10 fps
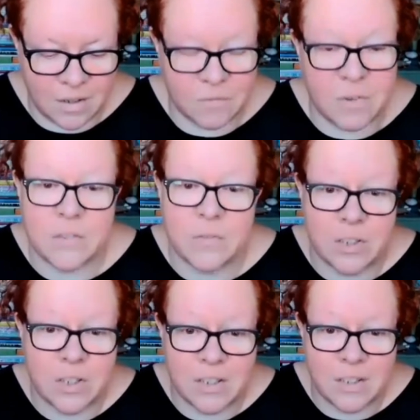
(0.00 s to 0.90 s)
And thanks for
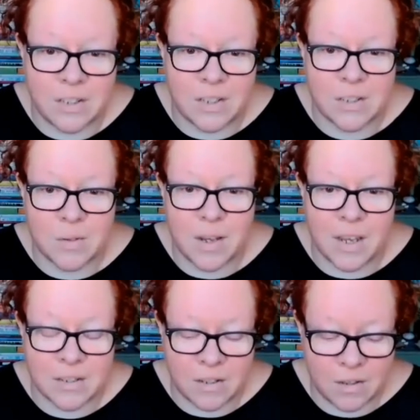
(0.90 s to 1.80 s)
suggesting this
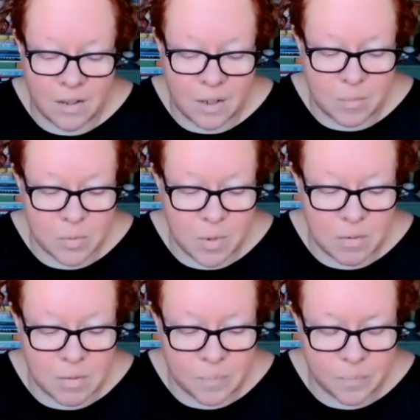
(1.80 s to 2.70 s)
excellent theme as
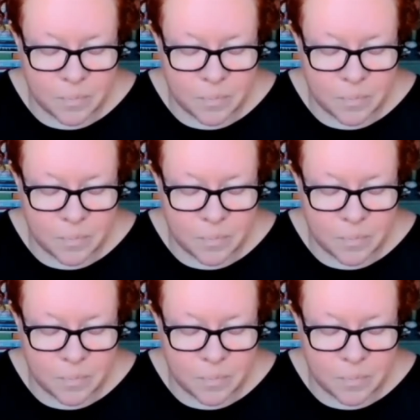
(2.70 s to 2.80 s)
well.